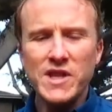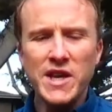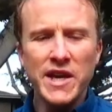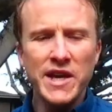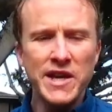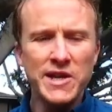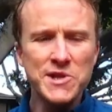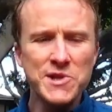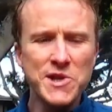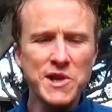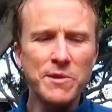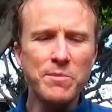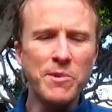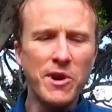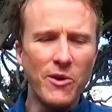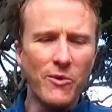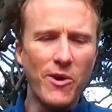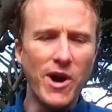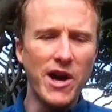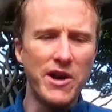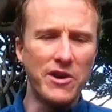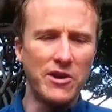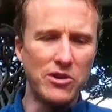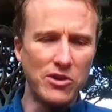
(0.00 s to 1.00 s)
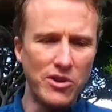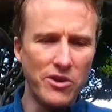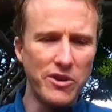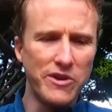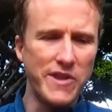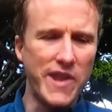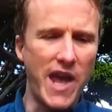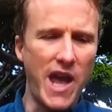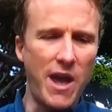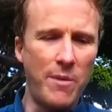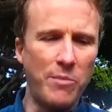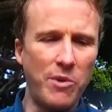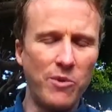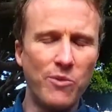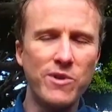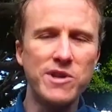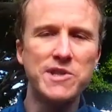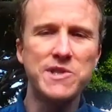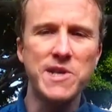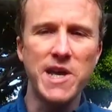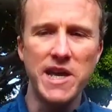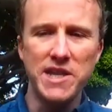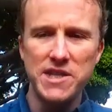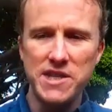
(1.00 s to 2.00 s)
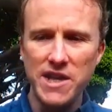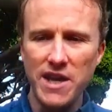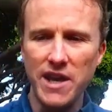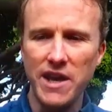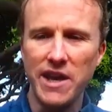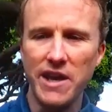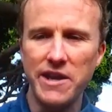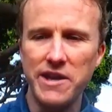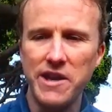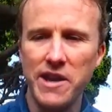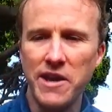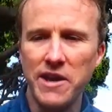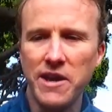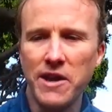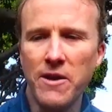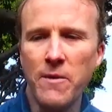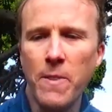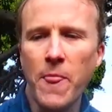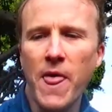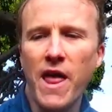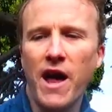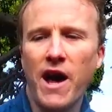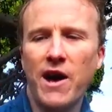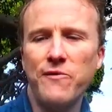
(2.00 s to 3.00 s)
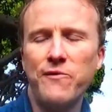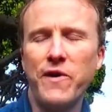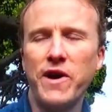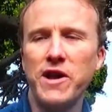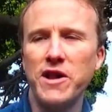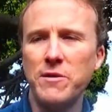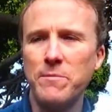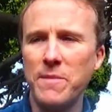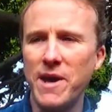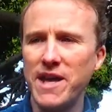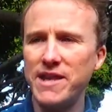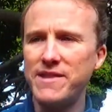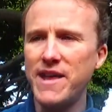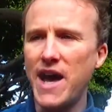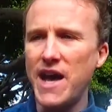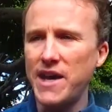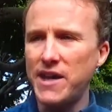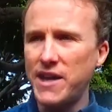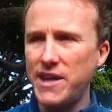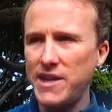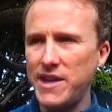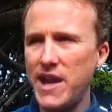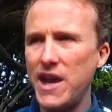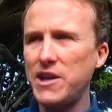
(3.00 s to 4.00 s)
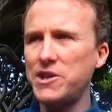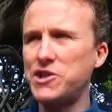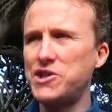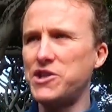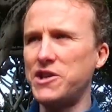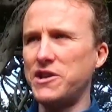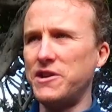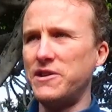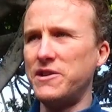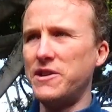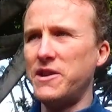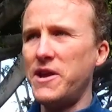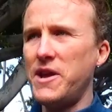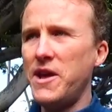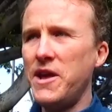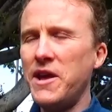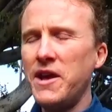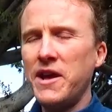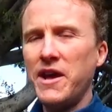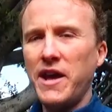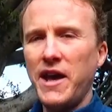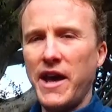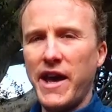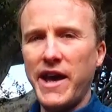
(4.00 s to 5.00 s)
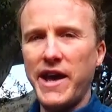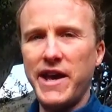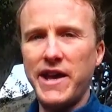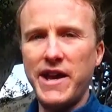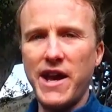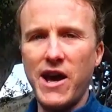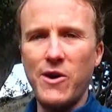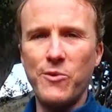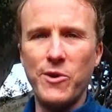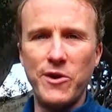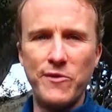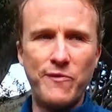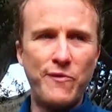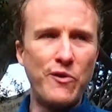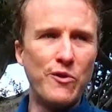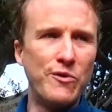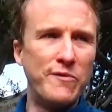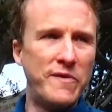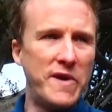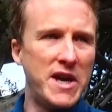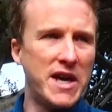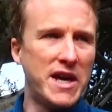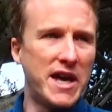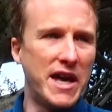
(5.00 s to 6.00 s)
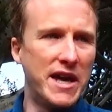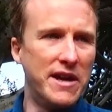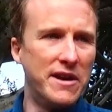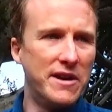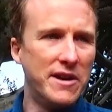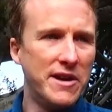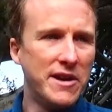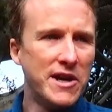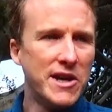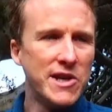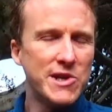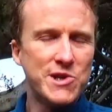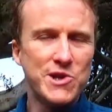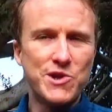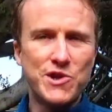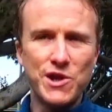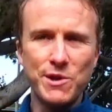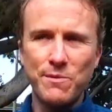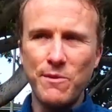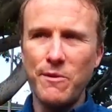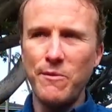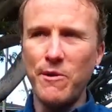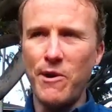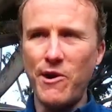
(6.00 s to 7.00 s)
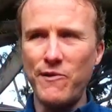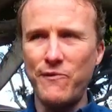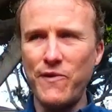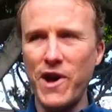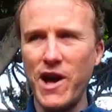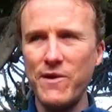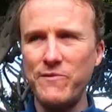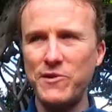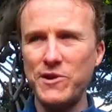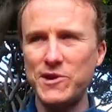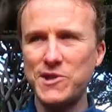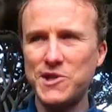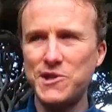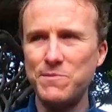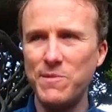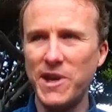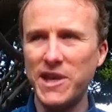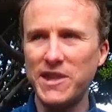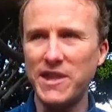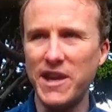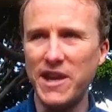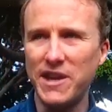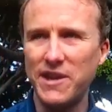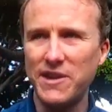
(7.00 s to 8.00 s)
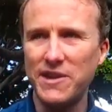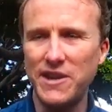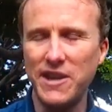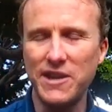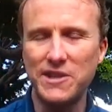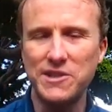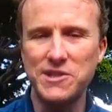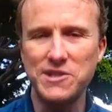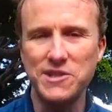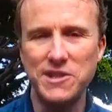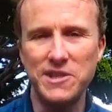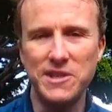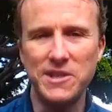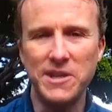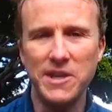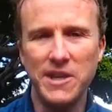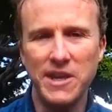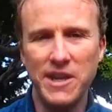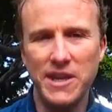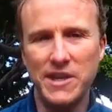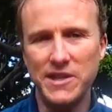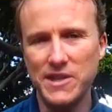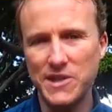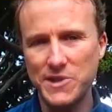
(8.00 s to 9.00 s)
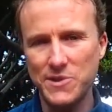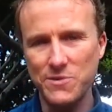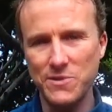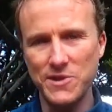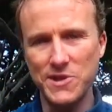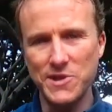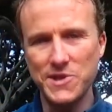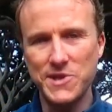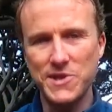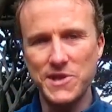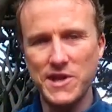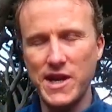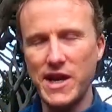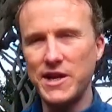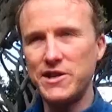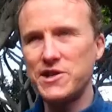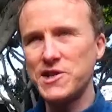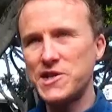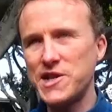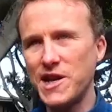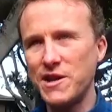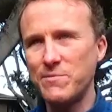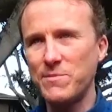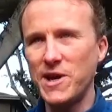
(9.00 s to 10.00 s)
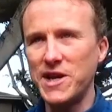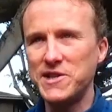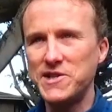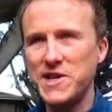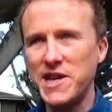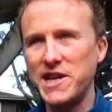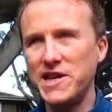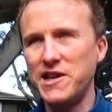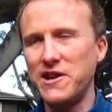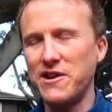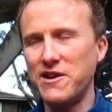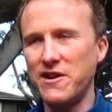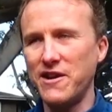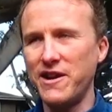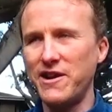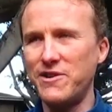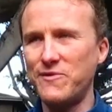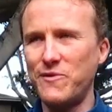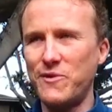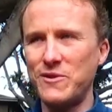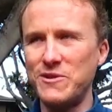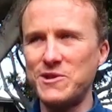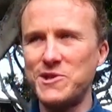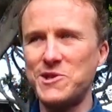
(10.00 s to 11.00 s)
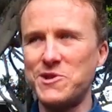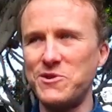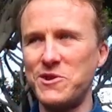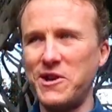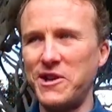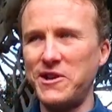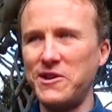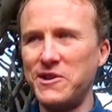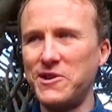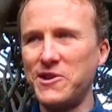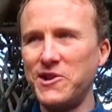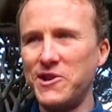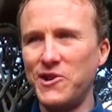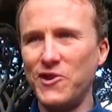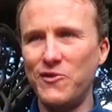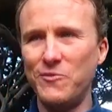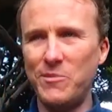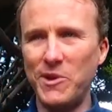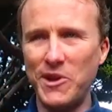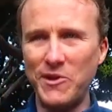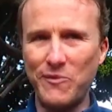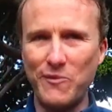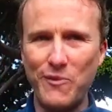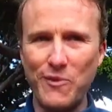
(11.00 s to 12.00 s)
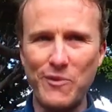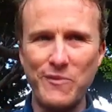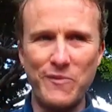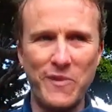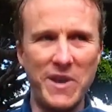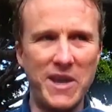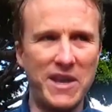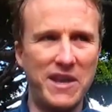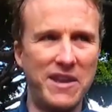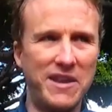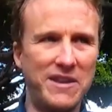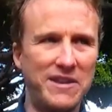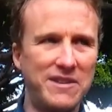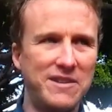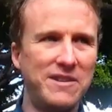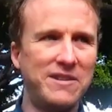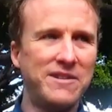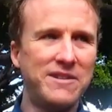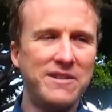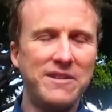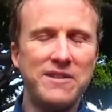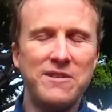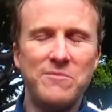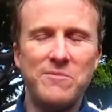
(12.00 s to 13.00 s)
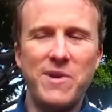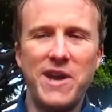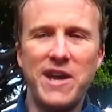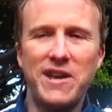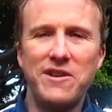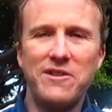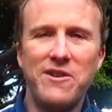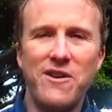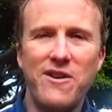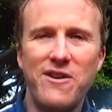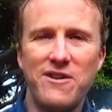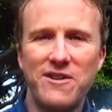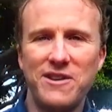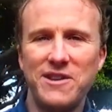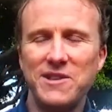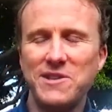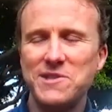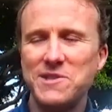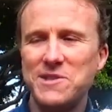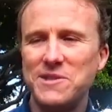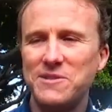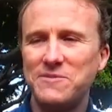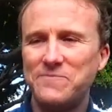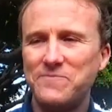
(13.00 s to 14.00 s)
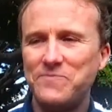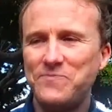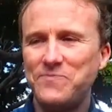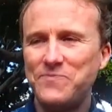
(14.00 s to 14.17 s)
And it took me a while to learn that, but once I did, I finally made that connection and I went full vegan. So it took me about 5 years to make that connection. And I just had my 10-year anniversary of being full vegan back in August.